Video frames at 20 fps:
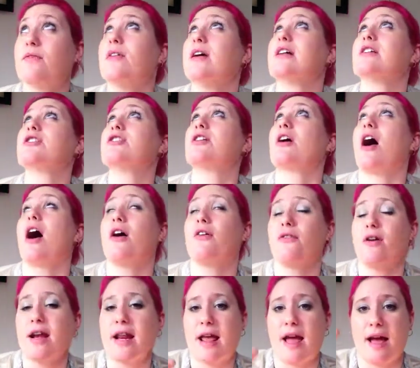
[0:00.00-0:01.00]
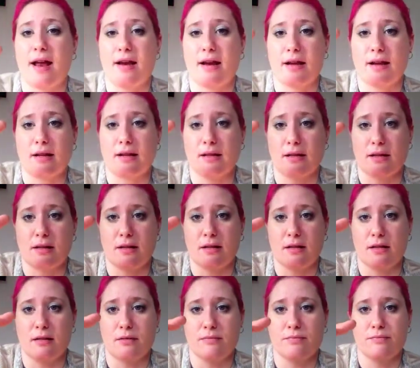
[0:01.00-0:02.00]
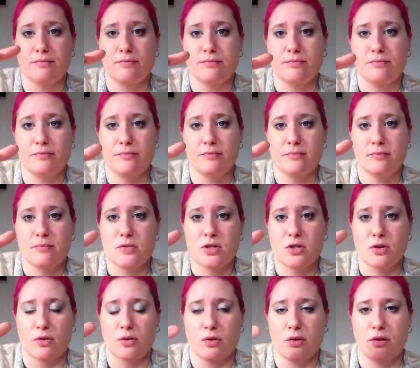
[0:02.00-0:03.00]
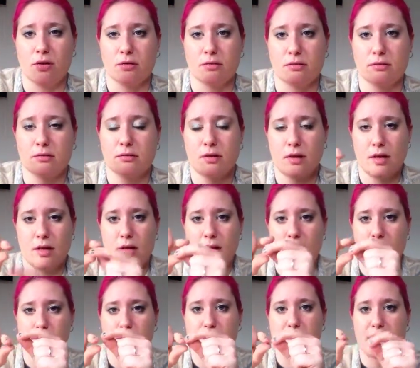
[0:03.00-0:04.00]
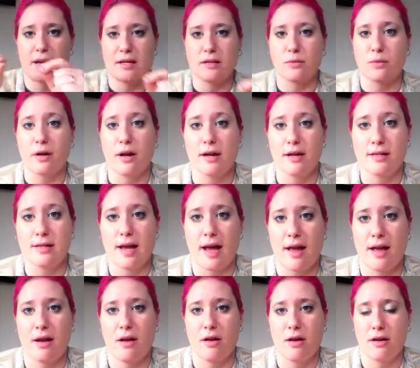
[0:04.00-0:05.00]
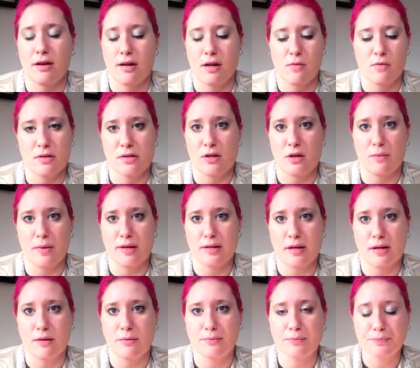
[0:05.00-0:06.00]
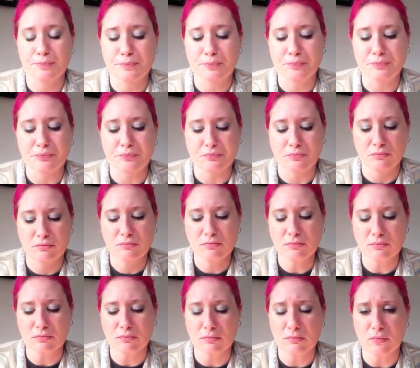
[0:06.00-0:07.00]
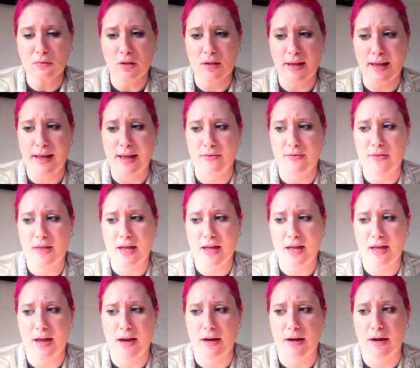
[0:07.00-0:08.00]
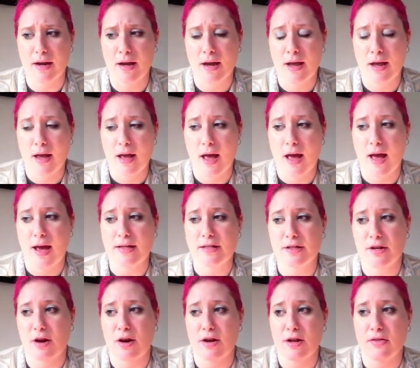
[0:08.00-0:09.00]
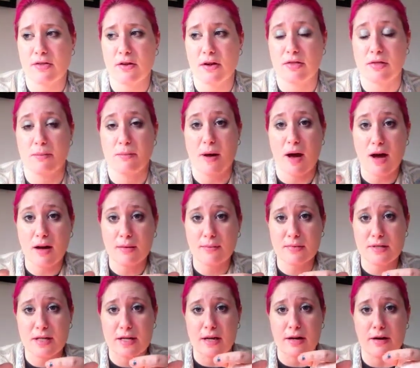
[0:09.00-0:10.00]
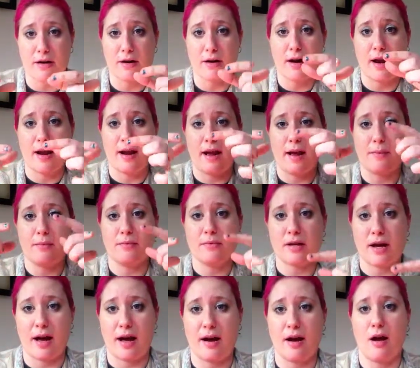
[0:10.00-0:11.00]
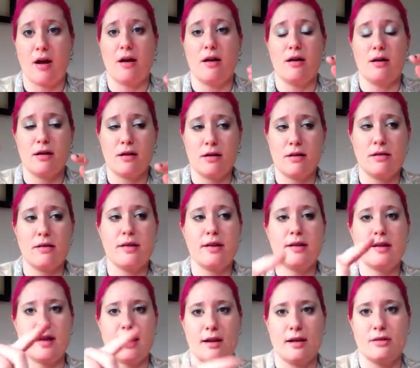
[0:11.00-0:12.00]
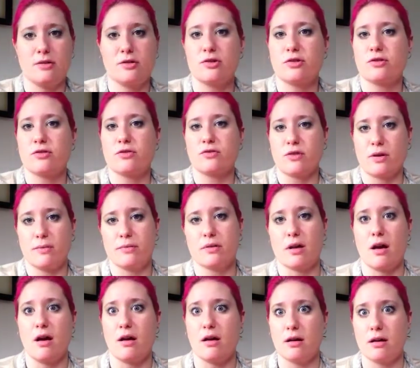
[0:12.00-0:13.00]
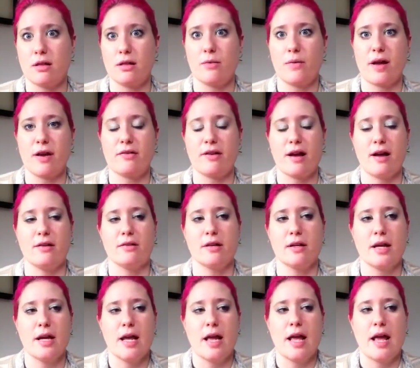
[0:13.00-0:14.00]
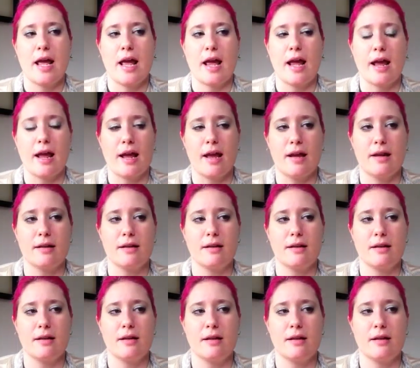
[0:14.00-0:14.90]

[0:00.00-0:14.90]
fixture already had like a little circle place where I could tie it on, and it was no big deal. And then I started on the bottom tier, and I tied all the 10 strips all the way around. And